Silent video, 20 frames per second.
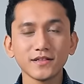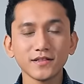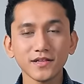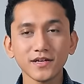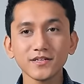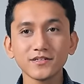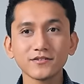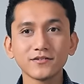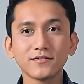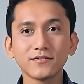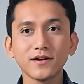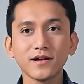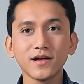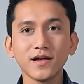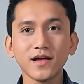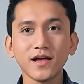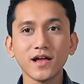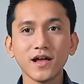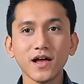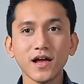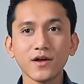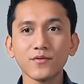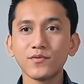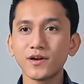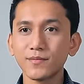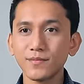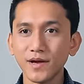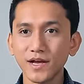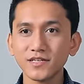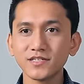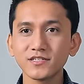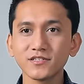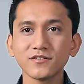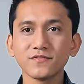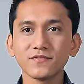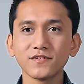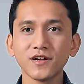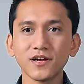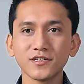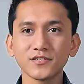Later, I read a passage
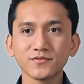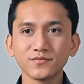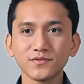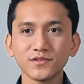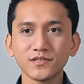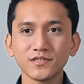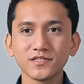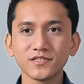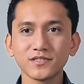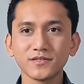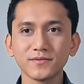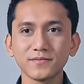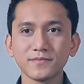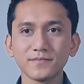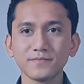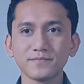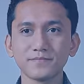of God's words.